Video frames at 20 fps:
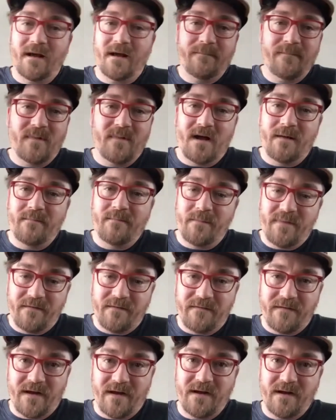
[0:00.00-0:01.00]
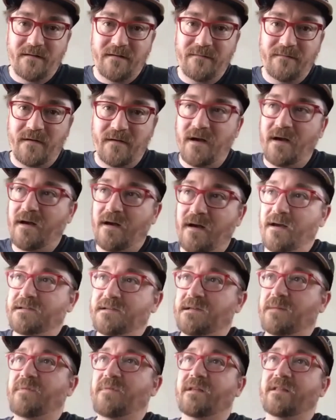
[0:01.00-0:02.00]
I'm a big fan of
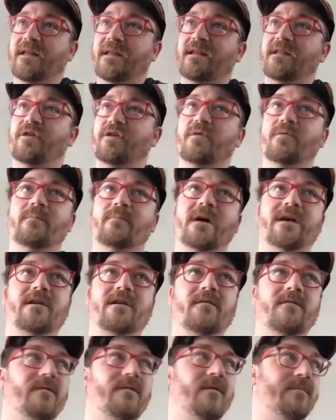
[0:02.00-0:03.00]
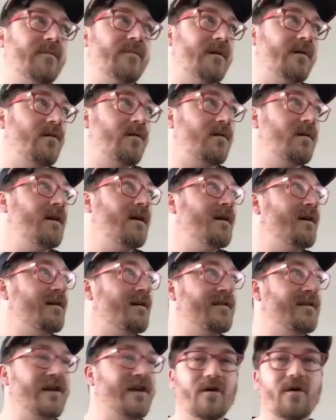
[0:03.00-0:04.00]
something that you might hear from
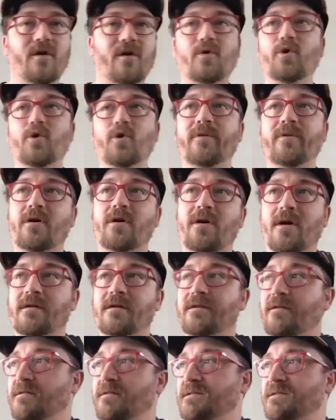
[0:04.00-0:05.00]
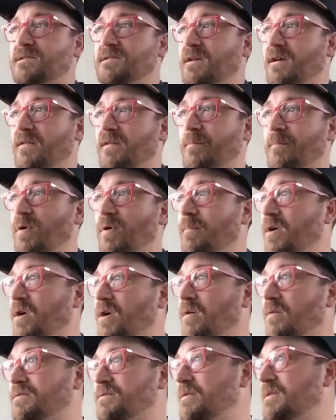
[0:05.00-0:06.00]
the Uber gardeners, the
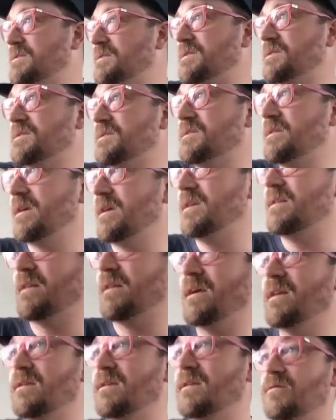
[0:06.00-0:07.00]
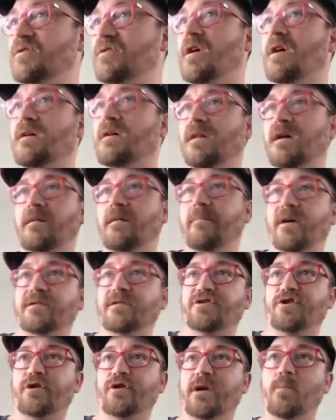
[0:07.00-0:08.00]
permaculturists. They talk a lot about
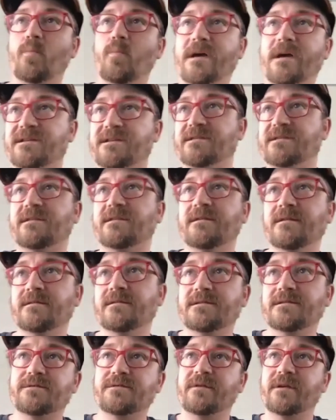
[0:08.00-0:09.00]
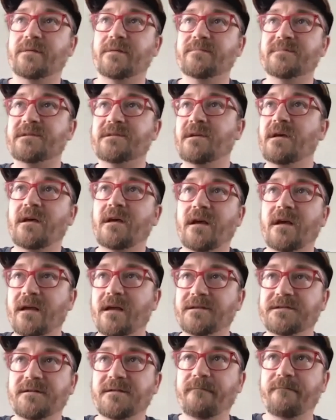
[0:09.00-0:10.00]
turning waste streams
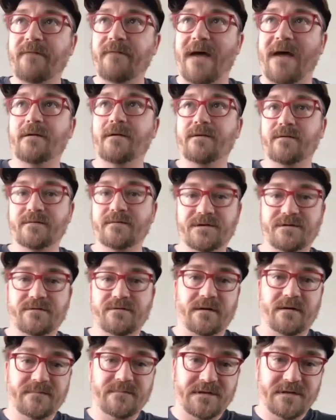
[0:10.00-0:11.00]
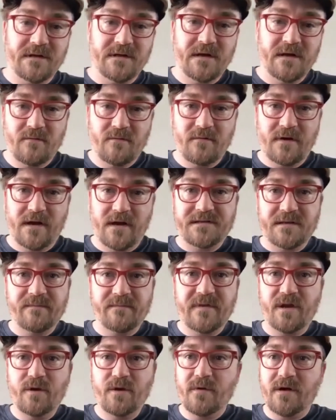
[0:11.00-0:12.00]
into value streams, right?
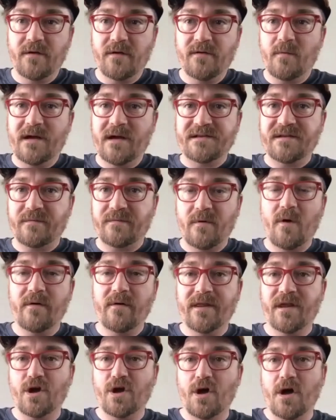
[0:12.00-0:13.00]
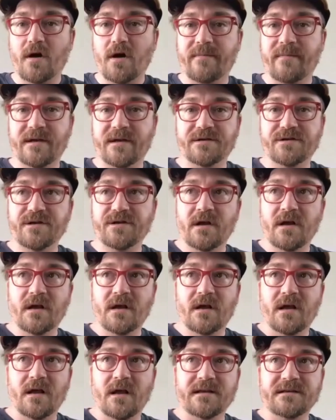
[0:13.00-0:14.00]
Something you would otherwise throw in the garbage
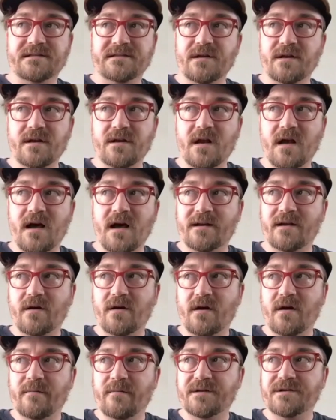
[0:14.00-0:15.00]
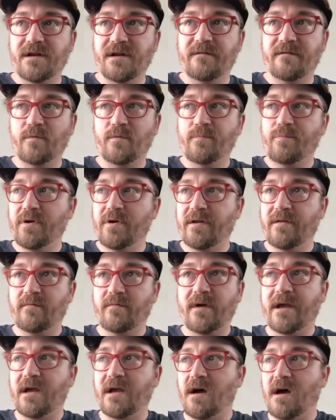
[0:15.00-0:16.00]
is not garbage if you put it in the
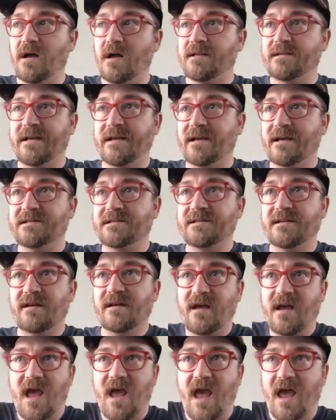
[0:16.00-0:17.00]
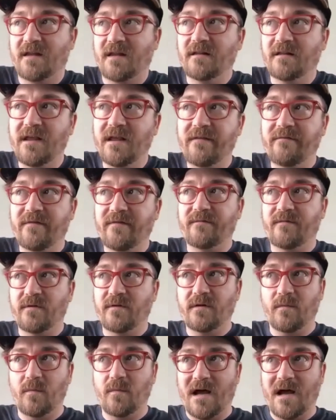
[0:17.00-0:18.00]
right context and leave it for a
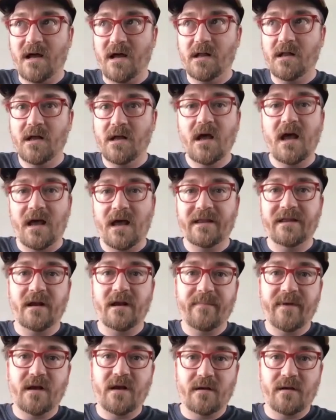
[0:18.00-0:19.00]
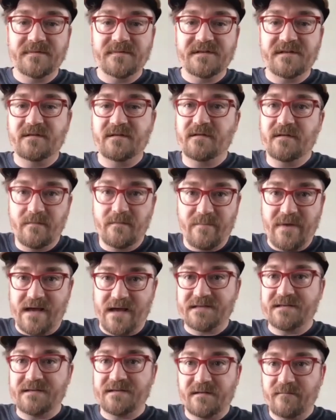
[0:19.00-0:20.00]
little while, and then it becomes the
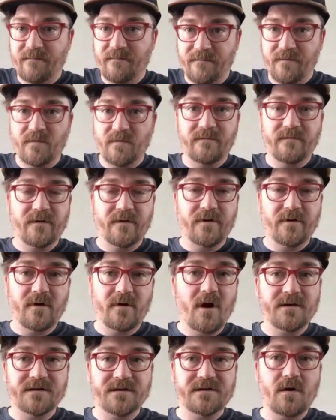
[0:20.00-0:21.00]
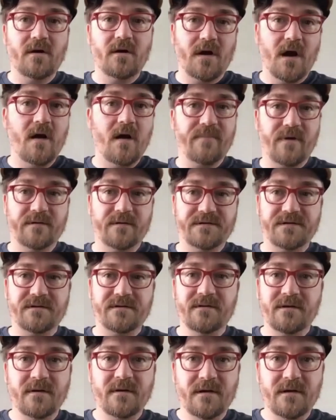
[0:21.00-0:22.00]
best food for your garden. It's called compost,
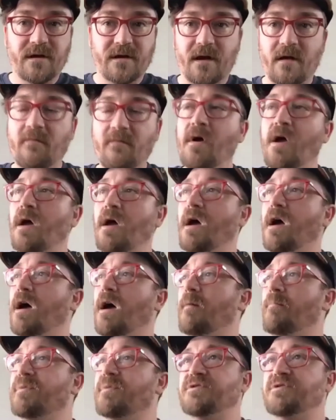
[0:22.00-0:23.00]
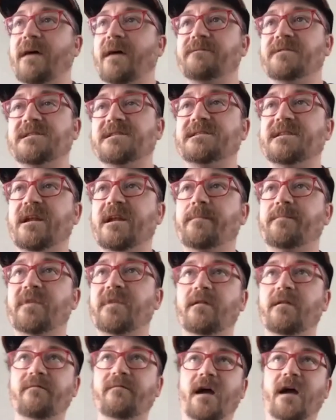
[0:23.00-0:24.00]
you know? But you have to set up the
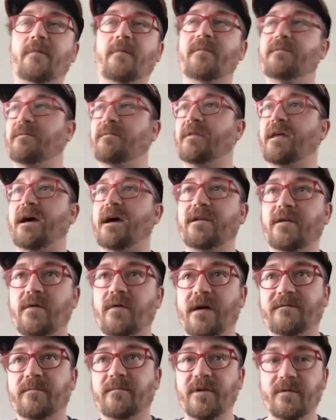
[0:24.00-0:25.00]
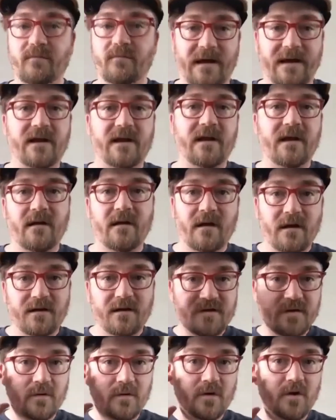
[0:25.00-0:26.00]
environment for that. You have to be ready
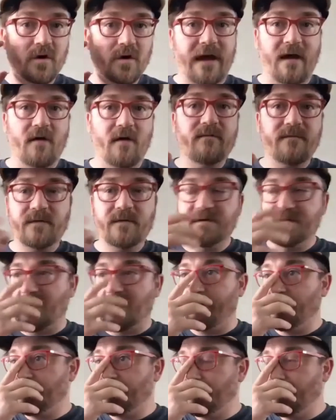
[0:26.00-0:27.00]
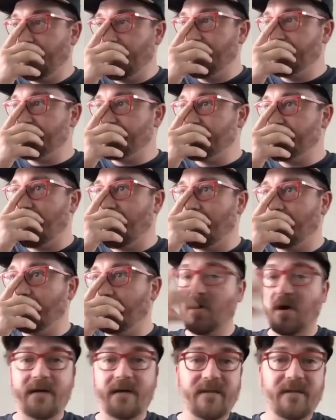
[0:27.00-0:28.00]
to look out for those opportunities,
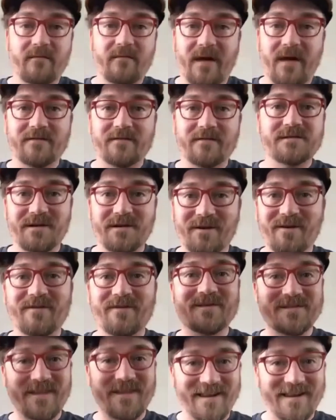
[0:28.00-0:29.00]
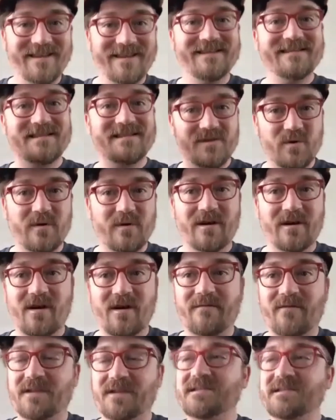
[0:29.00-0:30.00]
coffee grounds, you know, those kind of things, storing
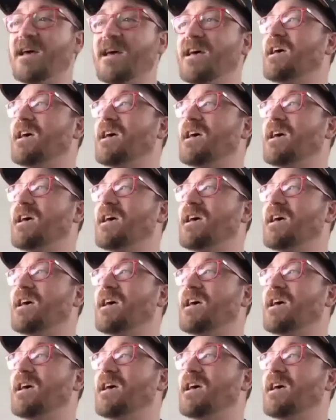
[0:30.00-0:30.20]
coffee grounds.